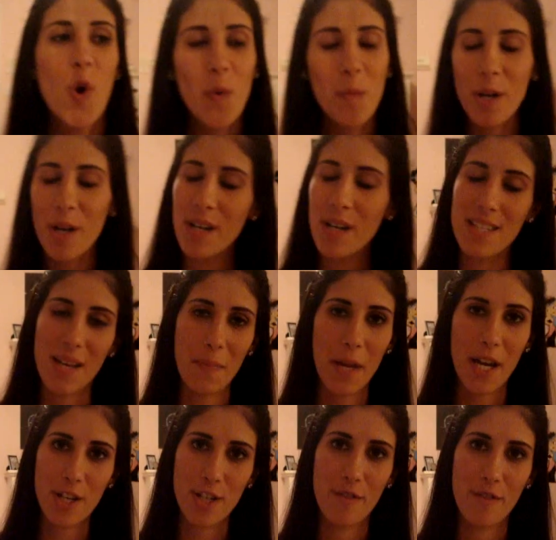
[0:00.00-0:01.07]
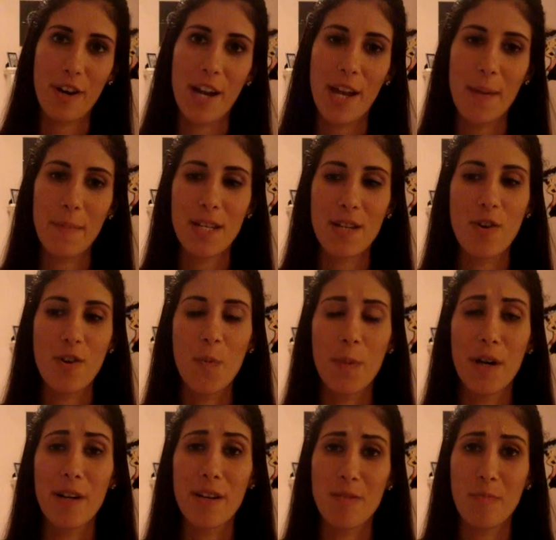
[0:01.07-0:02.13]
of home goods, like picture frames and
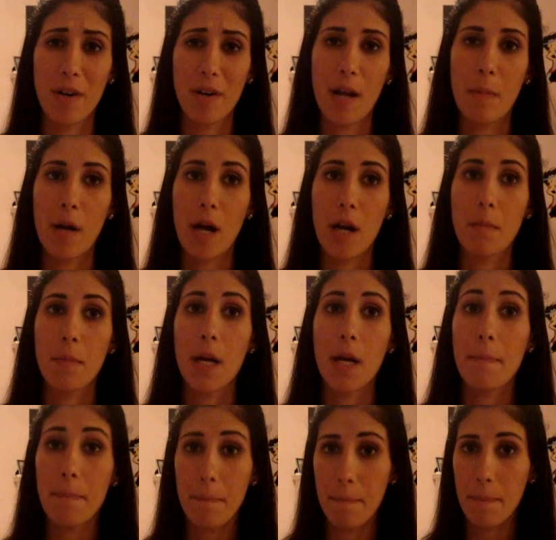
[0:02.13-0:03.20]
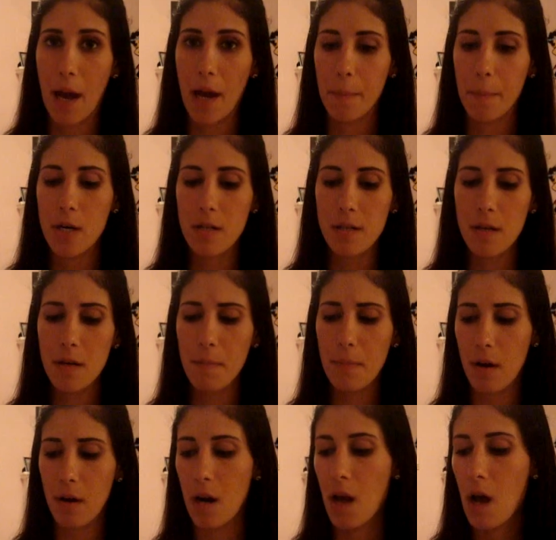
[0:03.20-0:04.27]
notebooks, but I'm not a big bag person.
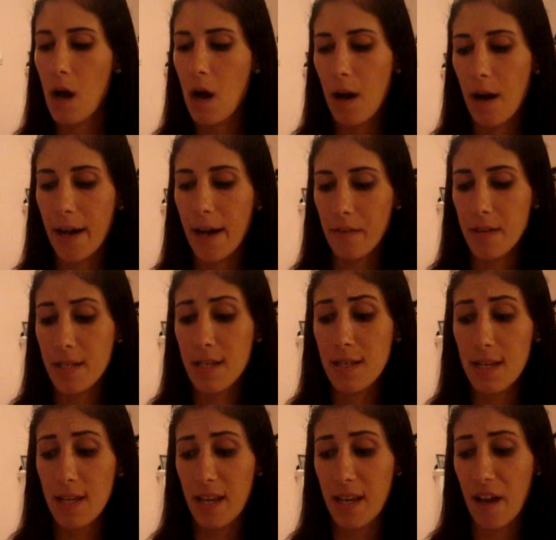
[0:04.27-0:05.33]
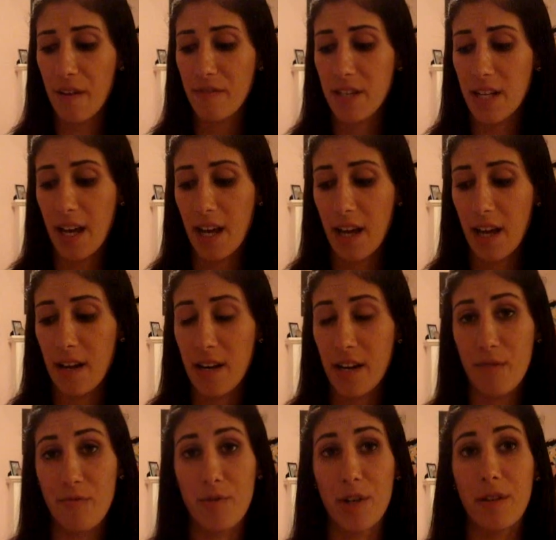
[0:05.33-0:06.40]
But I got this as a gift, and
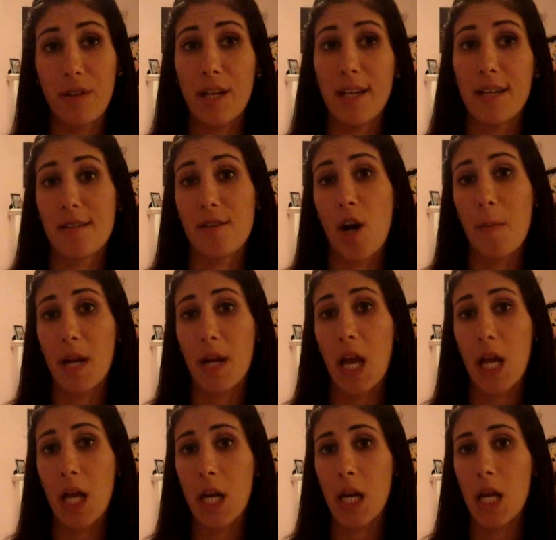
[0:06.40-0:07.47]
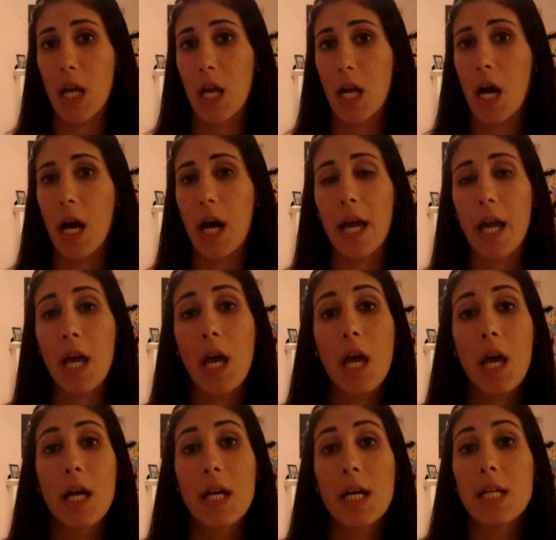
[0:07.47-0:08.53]
it really has come in handy. I
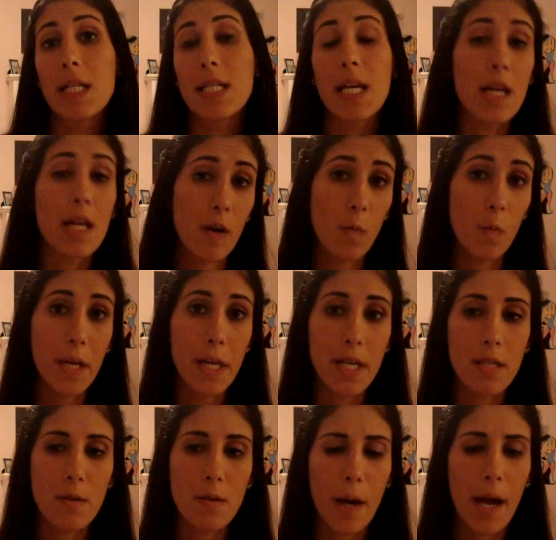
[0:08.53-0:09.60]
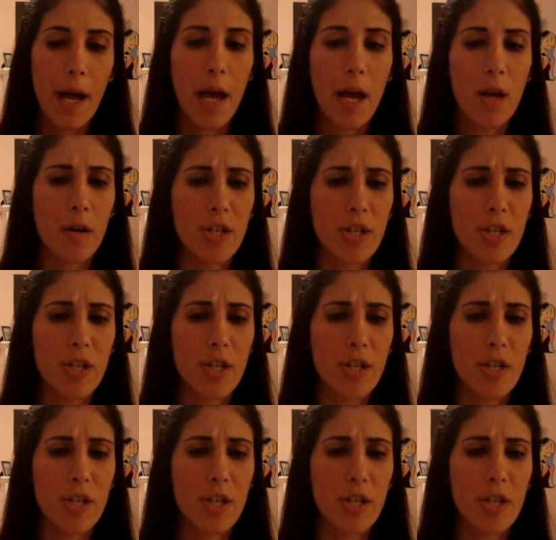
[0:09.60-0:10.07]
take it on weekends away,